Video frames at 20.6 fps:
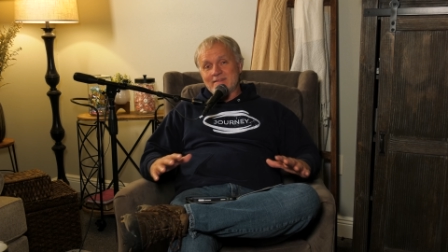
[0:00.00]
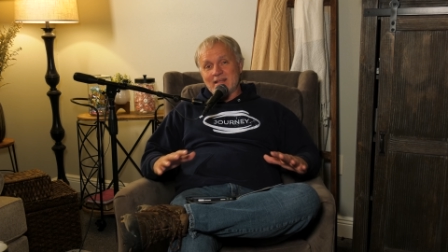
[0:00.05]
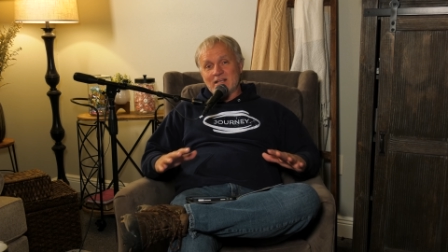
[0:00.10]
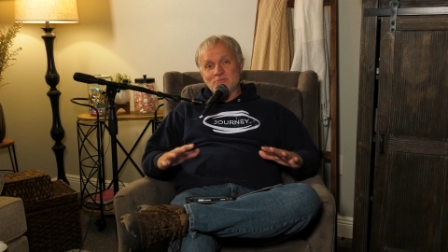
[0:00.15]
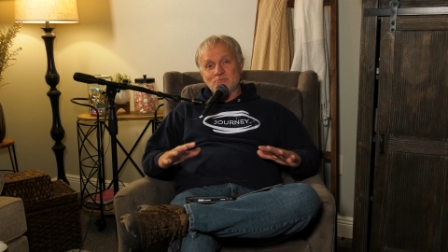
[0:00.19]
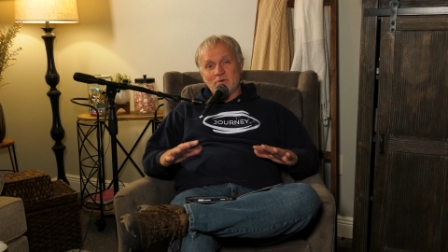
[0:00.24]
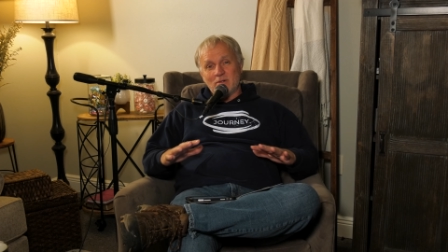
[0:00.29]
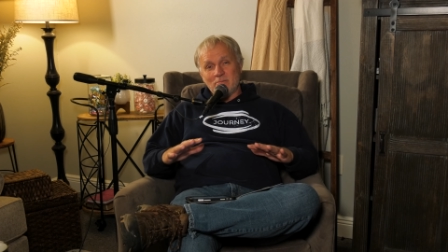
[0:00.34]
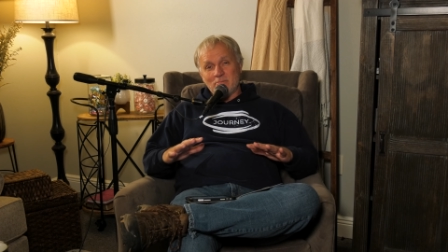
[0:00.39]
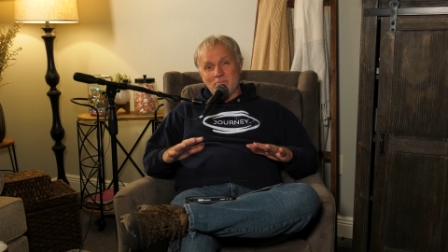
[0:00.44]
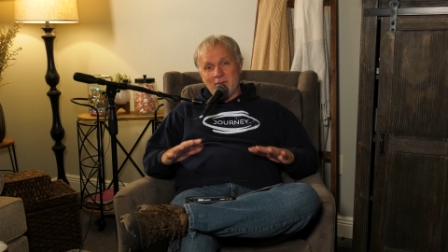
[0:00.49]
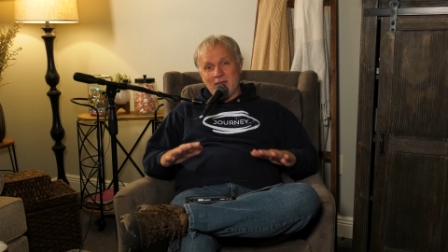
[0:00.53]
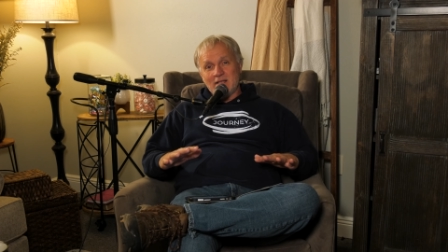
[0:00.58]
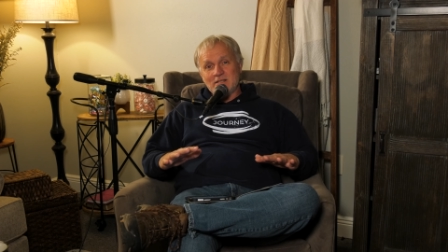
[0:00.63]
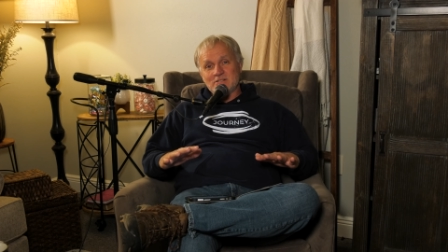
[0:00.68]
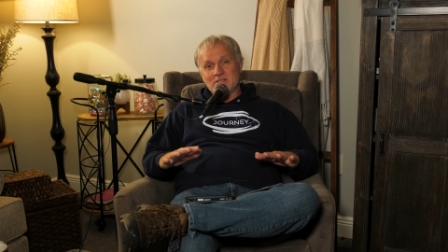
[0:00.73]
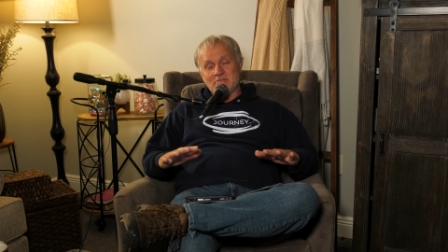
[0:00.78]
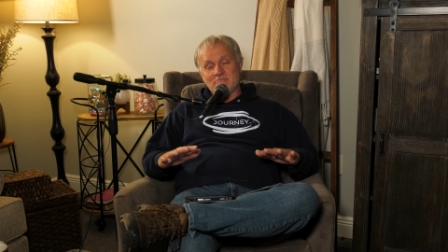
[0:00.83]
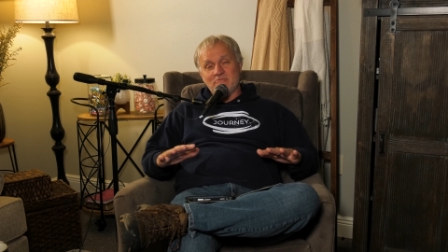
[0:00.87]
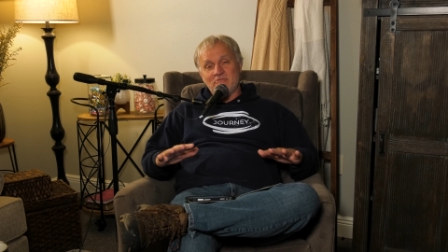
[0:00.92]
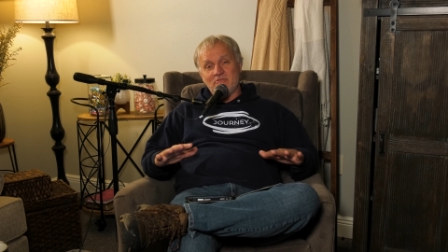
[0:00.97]
that's what
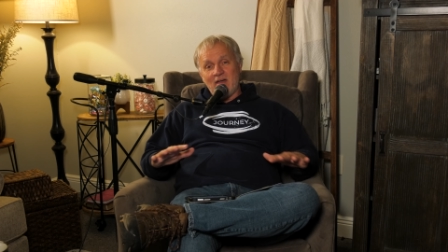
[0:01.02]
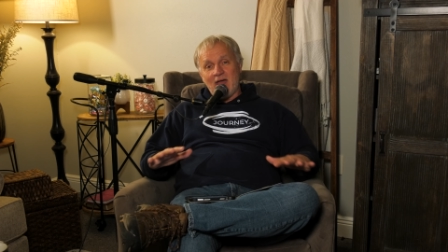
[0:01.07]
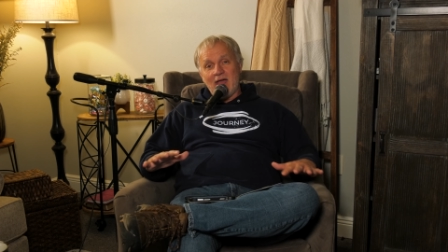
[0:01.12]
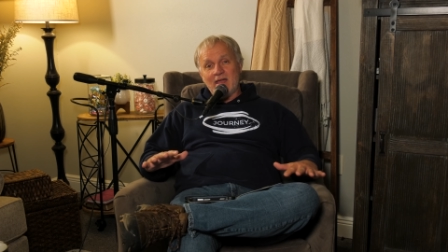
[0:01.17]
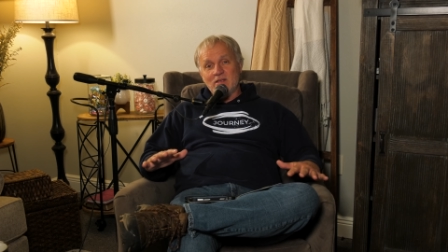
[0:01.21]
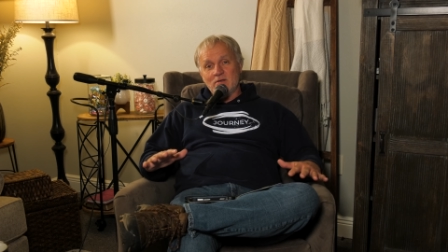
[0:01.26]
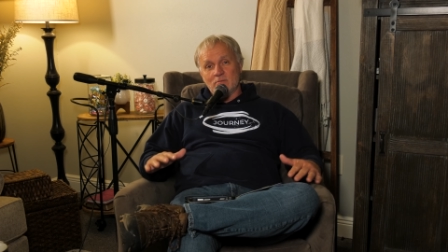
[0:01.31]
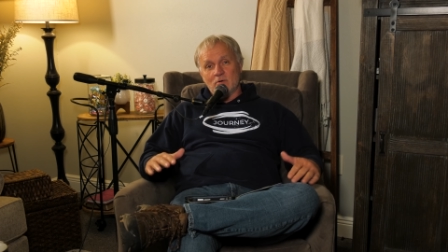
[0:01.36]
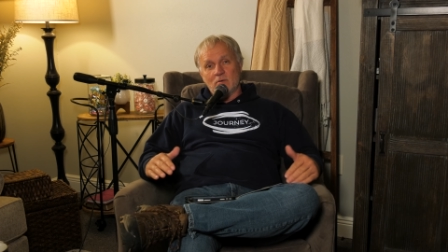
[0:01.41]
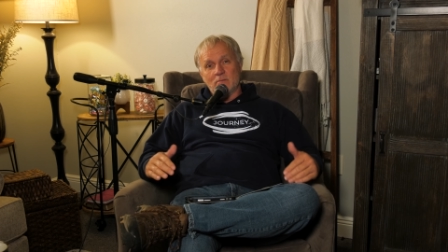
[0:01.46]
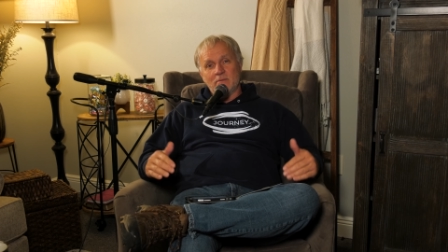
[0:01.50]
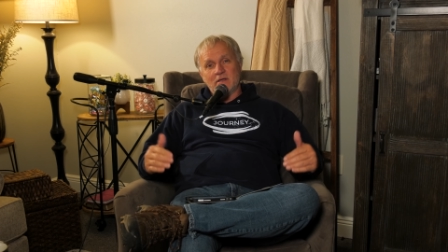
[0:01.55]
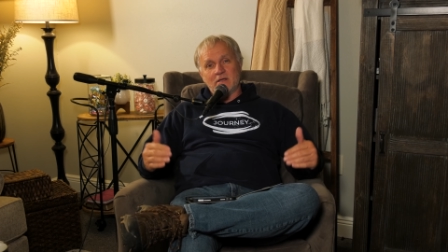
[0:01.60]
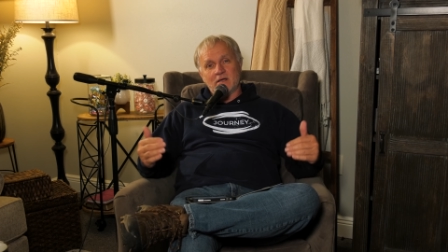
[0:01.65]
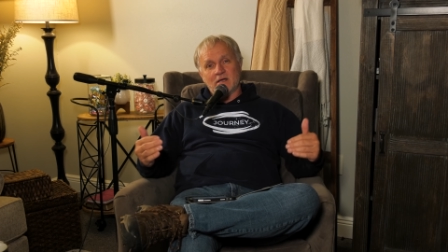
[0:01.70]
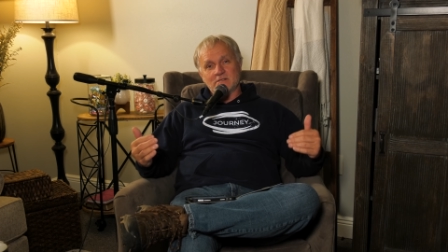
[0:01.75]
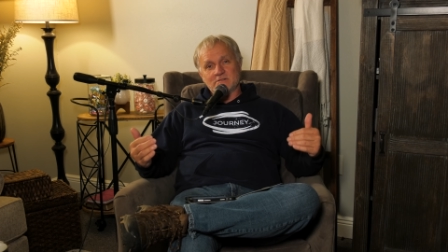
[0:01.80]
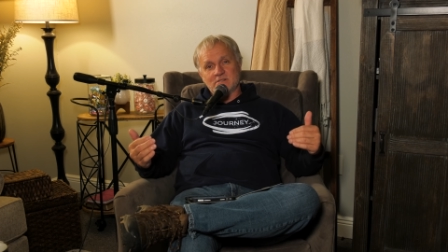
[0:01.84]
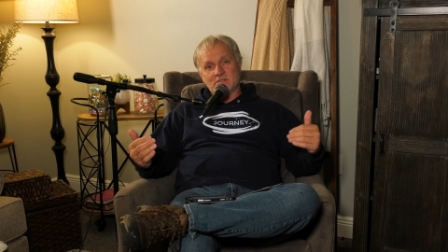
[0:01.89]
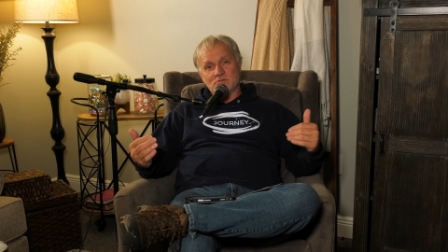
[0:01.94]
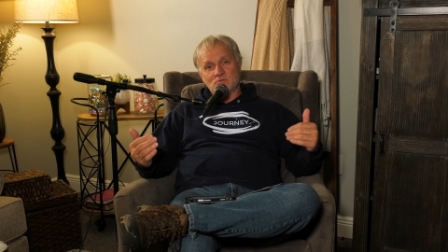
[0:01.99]
makes it valuable
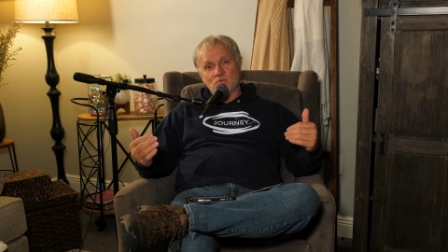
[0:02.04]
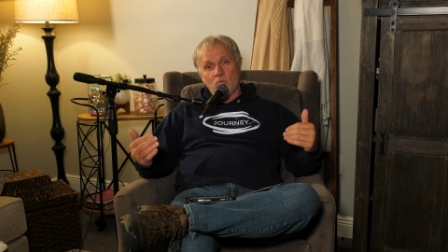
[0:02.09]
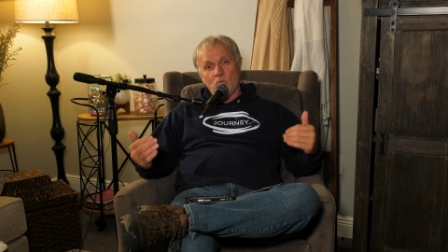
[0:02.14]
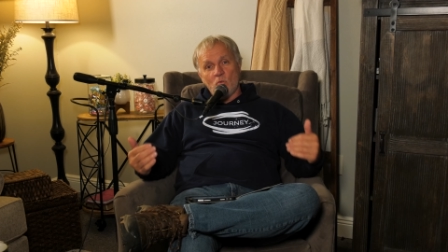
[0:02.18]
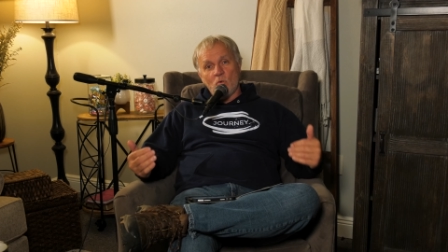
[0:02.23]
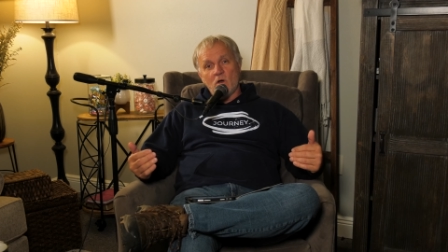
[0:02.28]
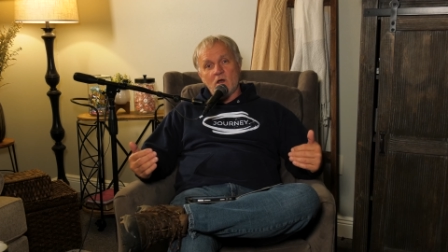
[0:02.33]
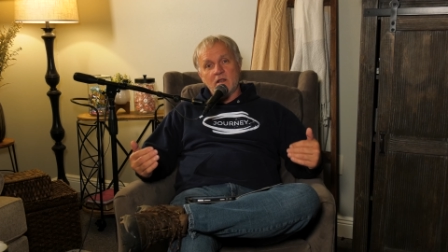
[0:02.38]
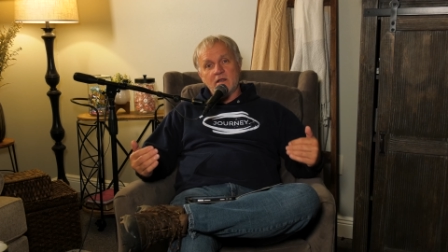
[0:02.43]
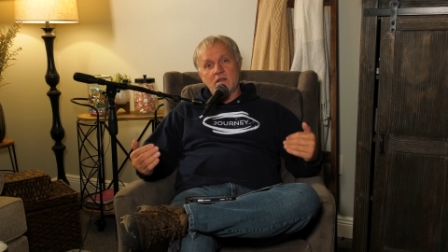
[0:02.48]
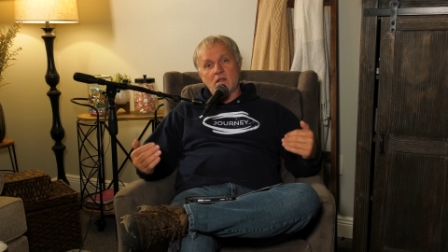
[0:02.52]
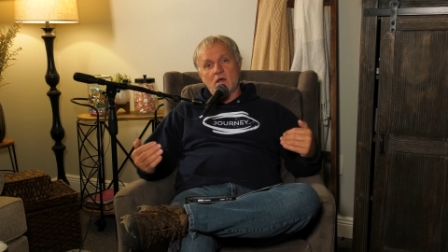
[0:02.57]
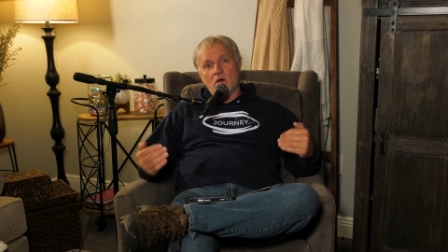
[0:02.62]
because it's one